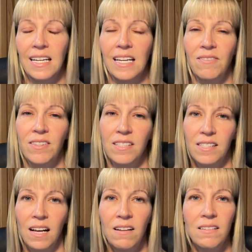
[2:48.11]
If the
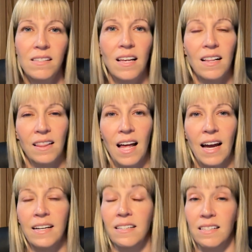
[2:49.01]
cells that
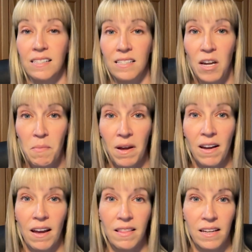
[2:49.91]
line the stomach
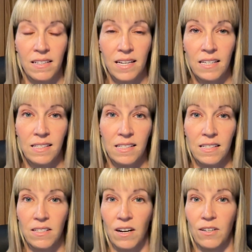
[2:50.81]
and the
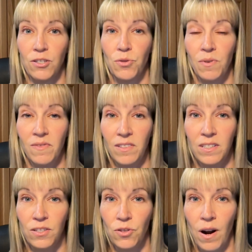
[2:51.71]
intestines are shriveled
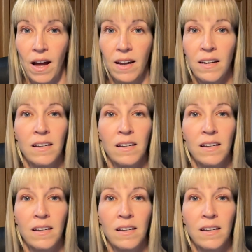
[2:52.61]
and dry,